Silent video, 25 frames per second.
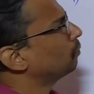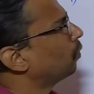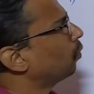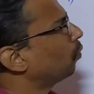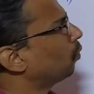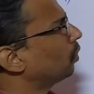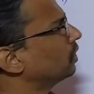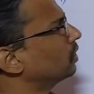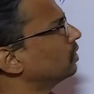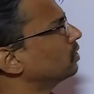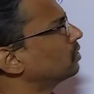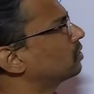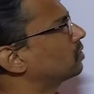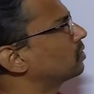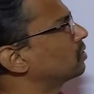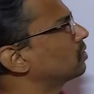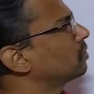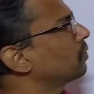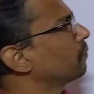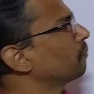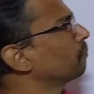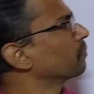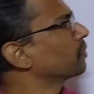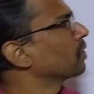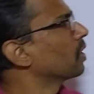number one
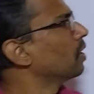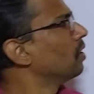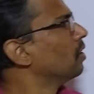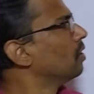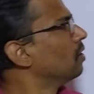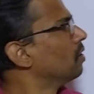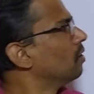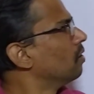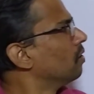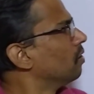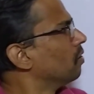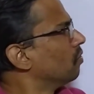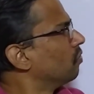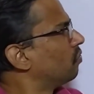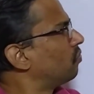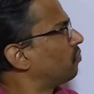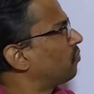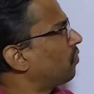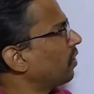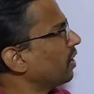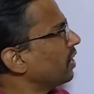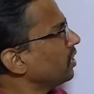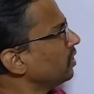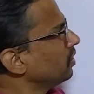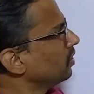is,
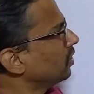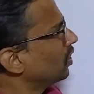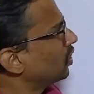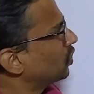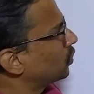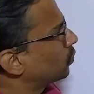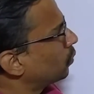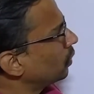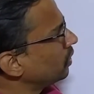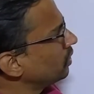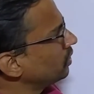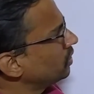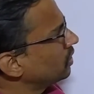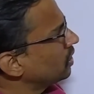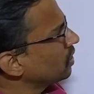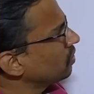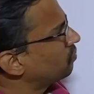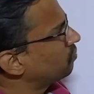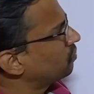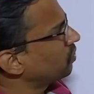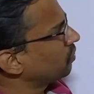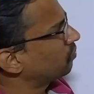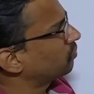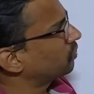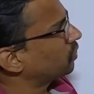find the
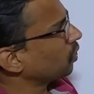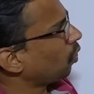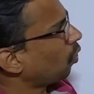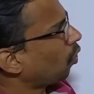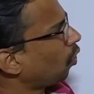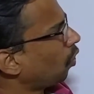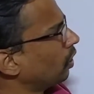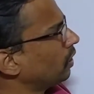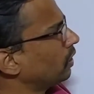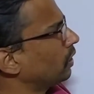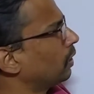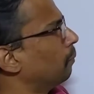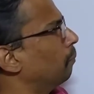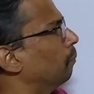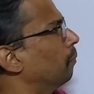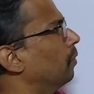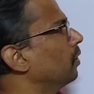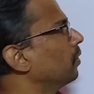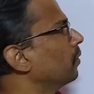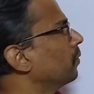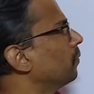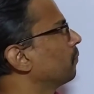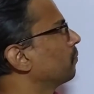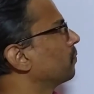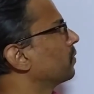25th odd
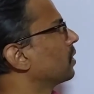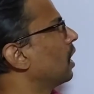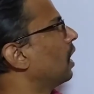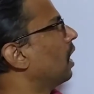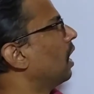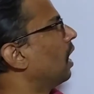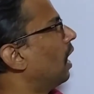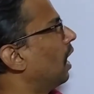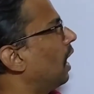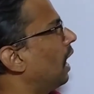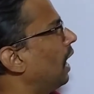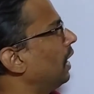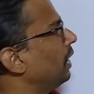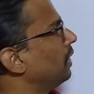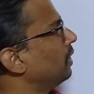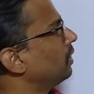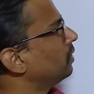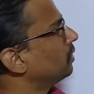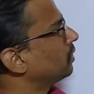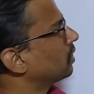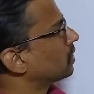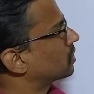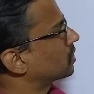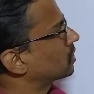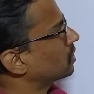number
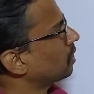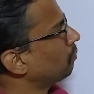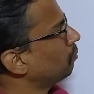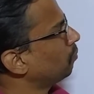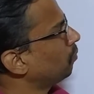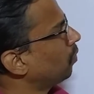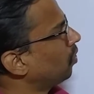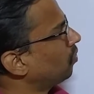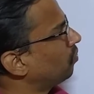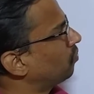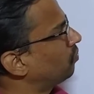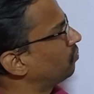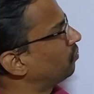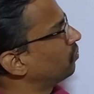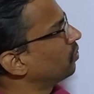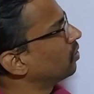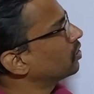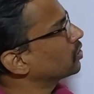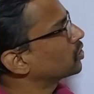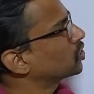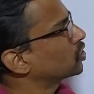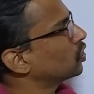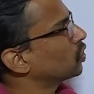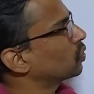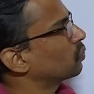and the sum of
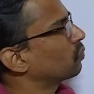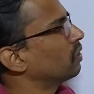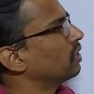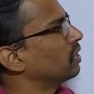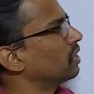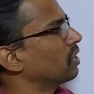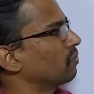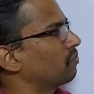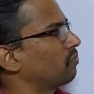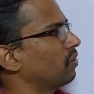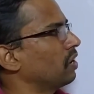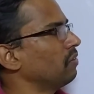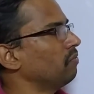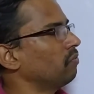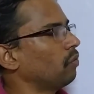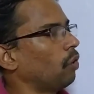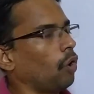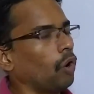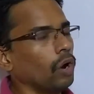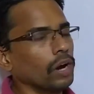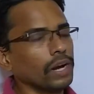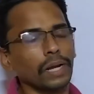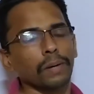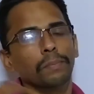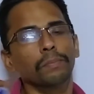first 25
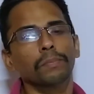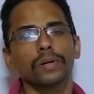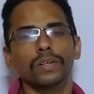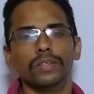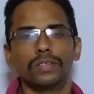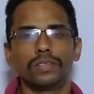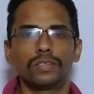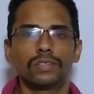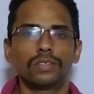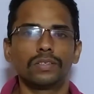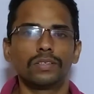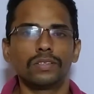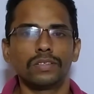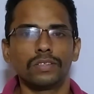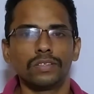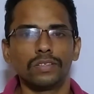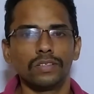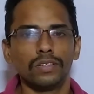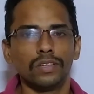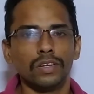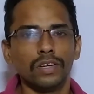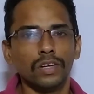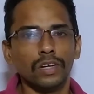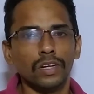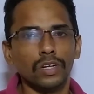odd numbers.
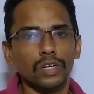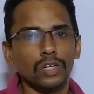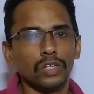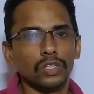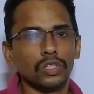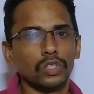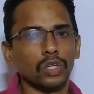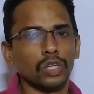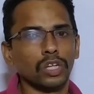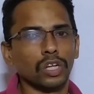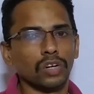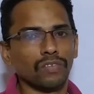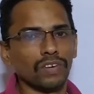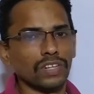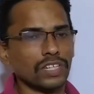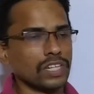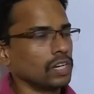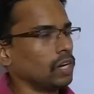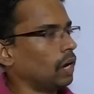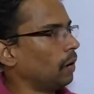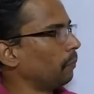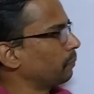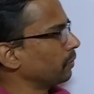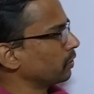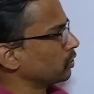So the
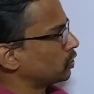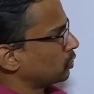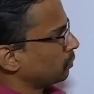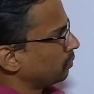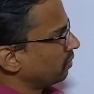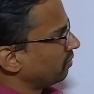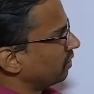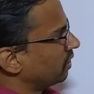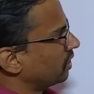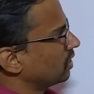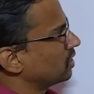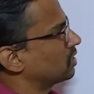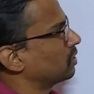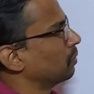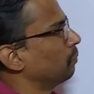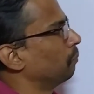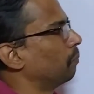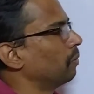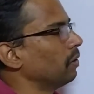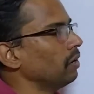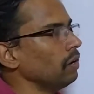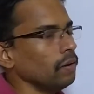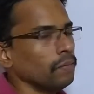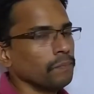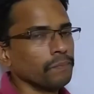question appears to be very
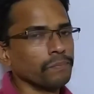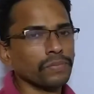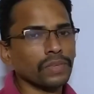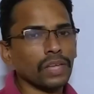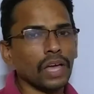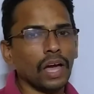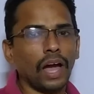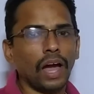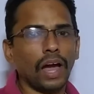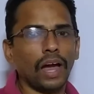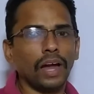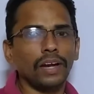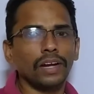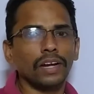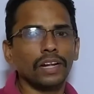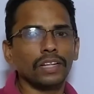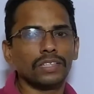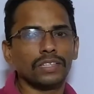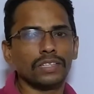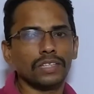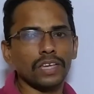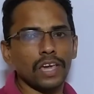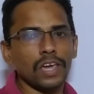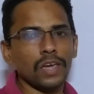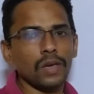simple, and
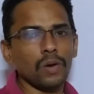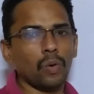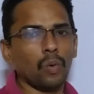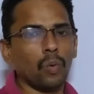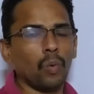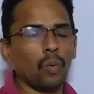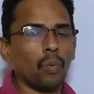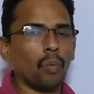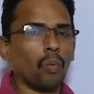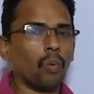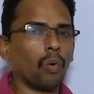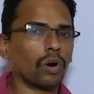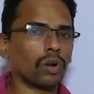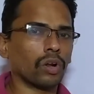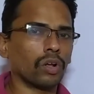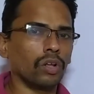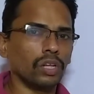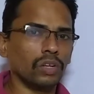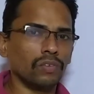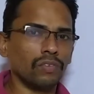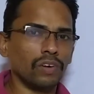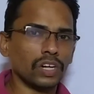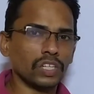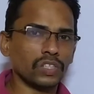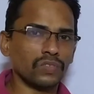let's see what are all
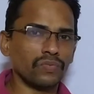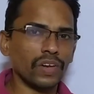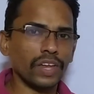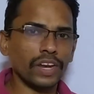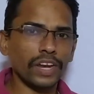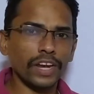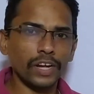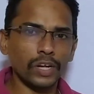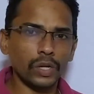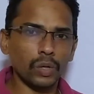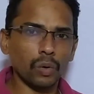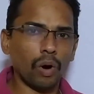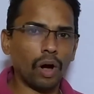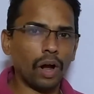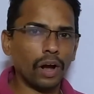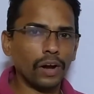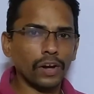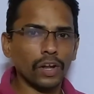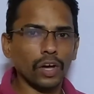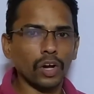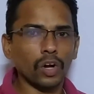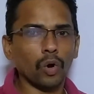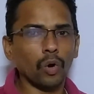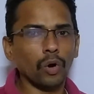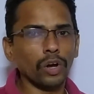the works we need to
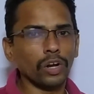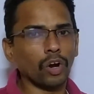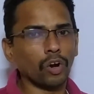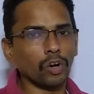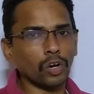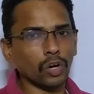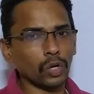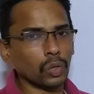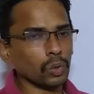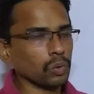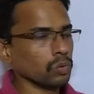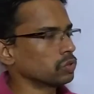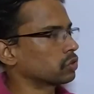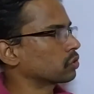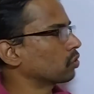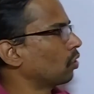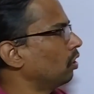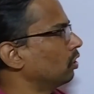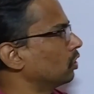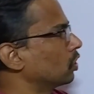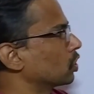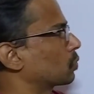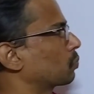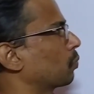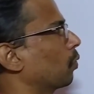undergo in order to
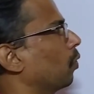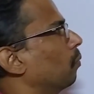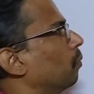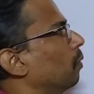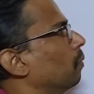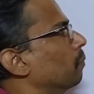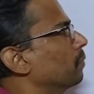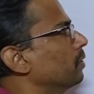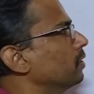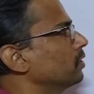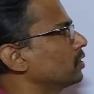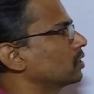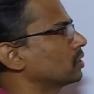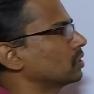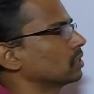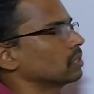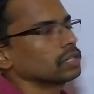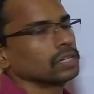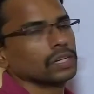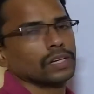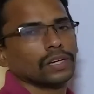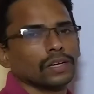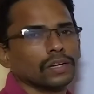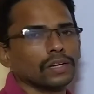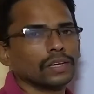solve this problem. Yes,
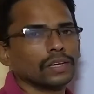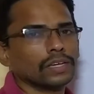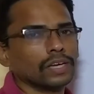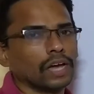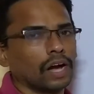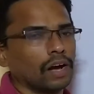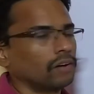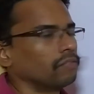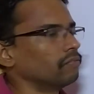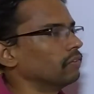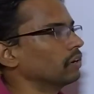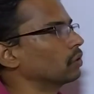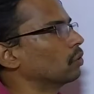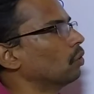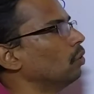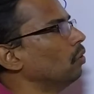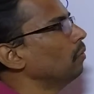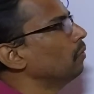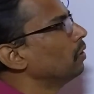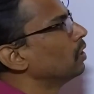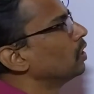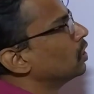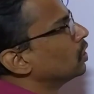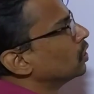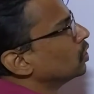yeah, we'll
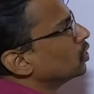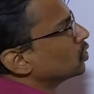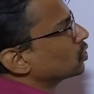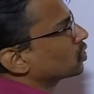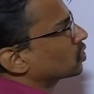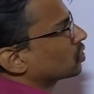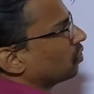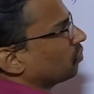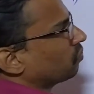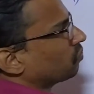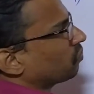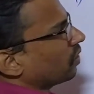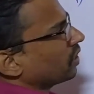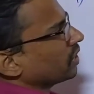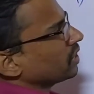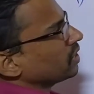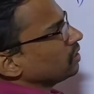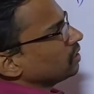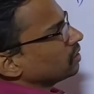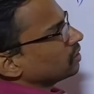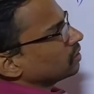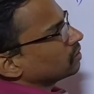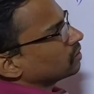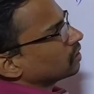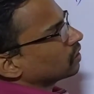go. So
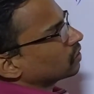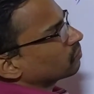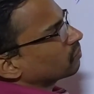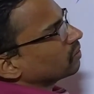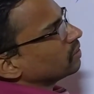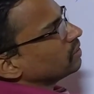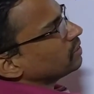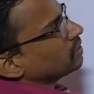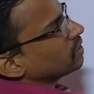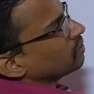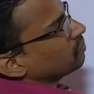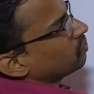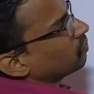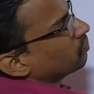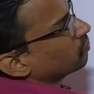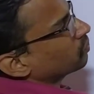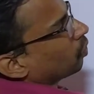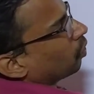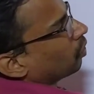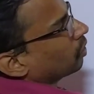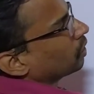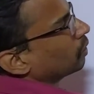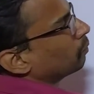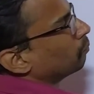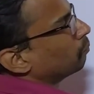find the 25th
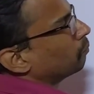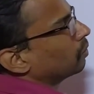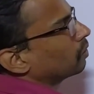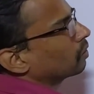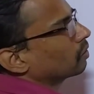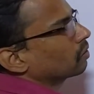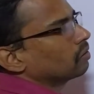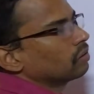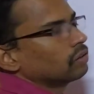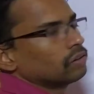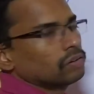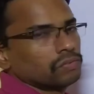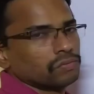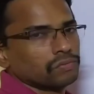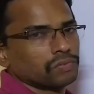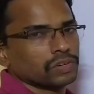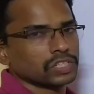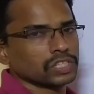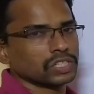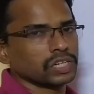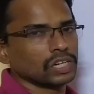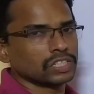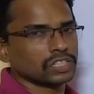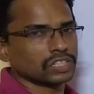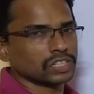odd number.
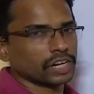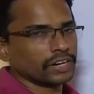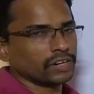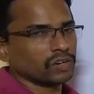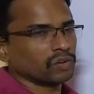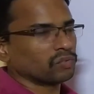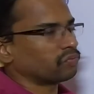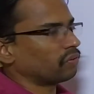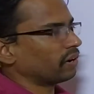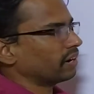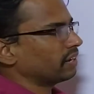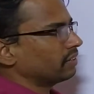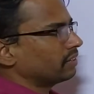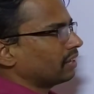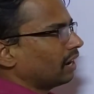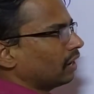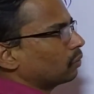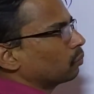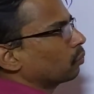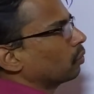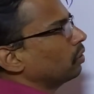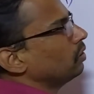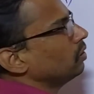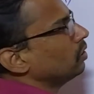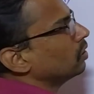First let's try to find
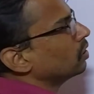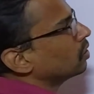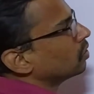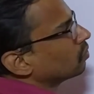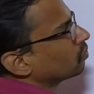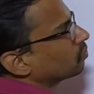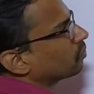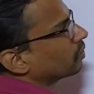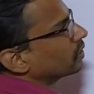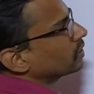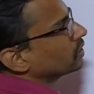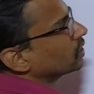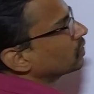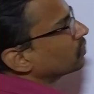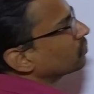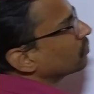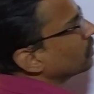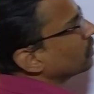that one. Find the